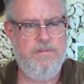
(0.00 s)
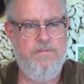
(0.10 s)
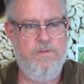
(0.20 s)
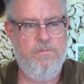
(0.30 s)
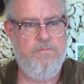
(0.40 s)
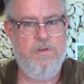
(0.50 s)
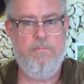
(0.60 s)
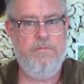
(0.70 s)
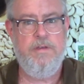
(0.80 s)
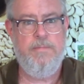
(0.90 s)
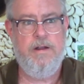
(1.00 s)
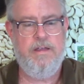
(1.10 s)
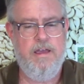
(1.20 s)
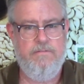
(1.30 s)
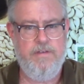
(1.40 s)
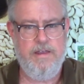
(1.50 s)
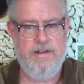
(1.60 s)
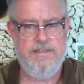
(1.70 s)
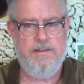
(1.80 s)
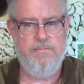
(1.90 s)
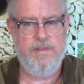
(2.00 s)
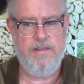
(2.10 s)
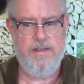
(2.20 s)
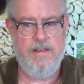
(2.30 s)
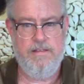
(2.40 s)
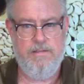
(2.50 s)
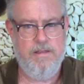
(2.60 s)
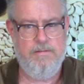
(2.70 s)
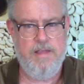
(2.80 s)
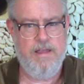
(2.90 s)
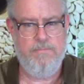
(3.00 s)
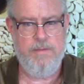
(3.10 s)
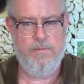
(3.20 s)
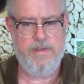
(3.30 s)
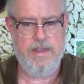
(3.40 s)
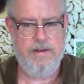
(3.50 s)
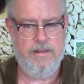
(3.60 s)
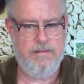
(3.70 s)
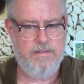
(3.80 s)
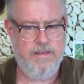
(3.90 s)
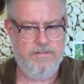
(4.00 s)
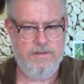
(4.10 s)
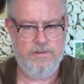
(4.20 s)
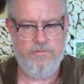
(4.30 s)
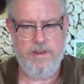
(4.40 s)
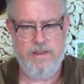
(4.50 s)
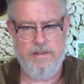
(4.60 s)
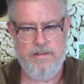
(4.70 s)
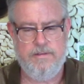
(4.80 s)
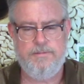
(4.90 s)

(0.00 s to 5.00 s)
if you doubled the amount of caffeine in something and then had people eat it, taste it, drink it,